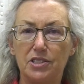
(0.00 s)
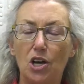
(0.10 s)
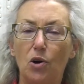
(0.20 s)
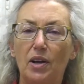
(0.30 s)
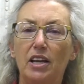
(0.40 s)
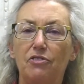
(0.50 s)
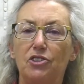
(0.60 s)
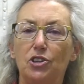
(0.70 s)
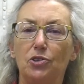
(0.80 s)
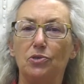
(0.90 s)
So
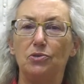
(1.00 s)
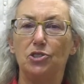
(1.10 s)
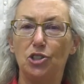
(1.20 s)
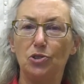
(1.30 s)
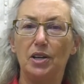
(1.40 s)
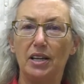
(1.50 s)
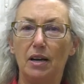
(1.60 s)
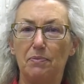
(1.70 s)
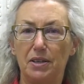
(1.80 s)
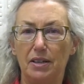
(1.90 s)
if you do get
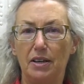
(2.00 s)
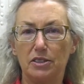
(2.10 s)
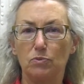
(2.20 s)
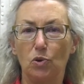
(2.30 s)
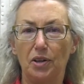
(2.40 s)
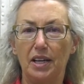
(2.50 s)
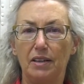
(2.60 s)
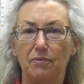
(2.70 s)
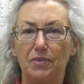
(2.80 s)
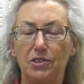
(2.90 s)
up the next
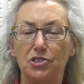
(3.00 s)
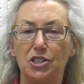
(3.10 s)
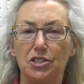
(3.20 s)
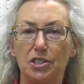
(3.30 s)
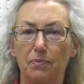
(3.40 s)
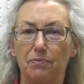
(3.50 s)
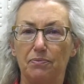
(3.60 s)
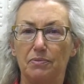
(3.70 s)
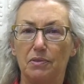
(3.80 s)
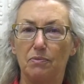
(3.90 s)
morning, there's just
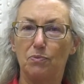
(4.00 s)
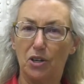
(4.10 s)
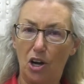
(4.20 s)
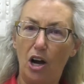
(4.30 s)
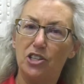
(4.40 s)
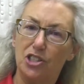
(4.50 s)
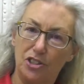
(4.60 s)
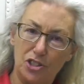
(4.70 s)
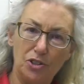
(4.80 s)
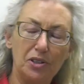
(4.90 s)
some
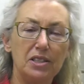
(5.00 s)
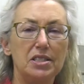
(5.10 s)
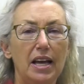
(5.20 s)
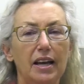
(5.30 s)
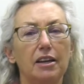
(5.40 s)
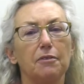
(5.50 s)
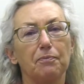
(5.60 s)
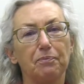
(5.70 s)
precautions you can take.